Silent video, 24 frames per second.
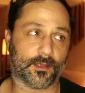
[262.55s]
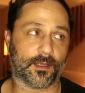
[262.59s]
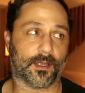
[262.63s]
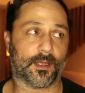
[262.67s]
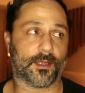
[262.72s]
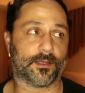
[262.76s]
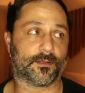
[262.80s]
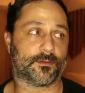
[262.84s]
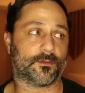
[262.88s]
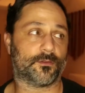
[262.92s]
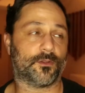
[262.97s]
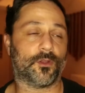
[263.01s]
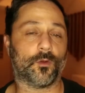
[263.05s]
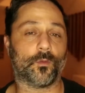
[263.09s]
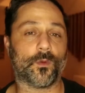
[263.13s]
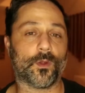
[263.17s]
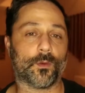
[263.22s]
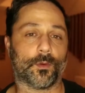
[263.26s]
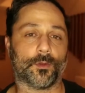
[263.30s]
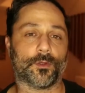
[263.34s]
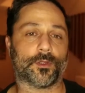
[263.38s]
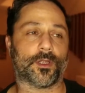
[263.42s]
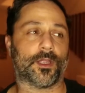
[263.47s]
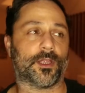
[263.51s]
at
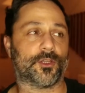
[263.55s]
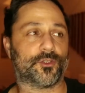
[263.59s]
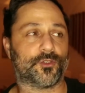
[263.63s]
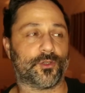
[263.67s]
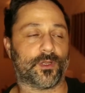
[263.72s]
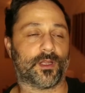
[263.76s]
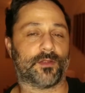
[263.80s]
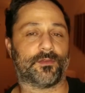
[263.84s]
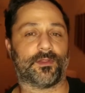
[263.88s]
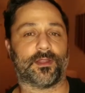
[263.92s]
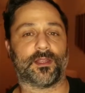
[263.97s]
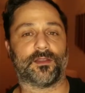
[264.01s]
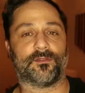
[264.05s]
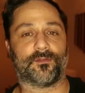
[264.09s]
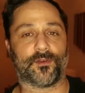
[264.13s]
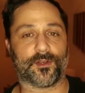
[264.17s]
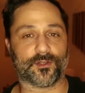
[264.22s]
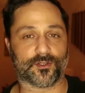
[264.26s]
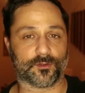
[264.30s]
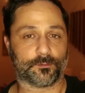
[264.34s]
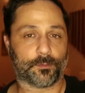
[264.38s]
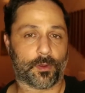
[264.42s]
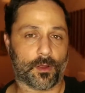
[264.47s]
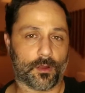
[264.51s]
shooting everything in
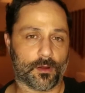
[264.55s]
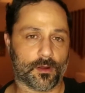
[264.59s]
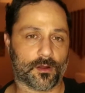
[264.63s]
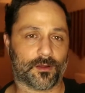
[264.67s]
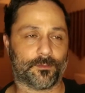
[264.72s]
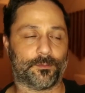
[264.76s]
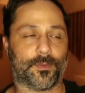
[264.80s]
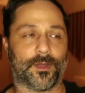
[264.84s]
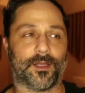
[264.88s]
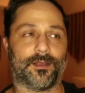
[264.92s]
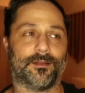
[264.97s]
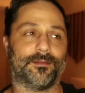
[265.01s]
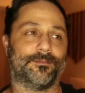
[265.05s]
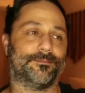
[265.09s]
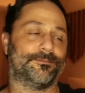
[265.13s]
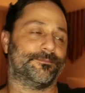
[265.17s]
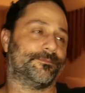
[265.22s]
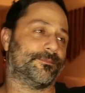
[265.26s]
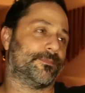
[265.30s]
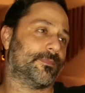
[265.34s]
Fraser Park, but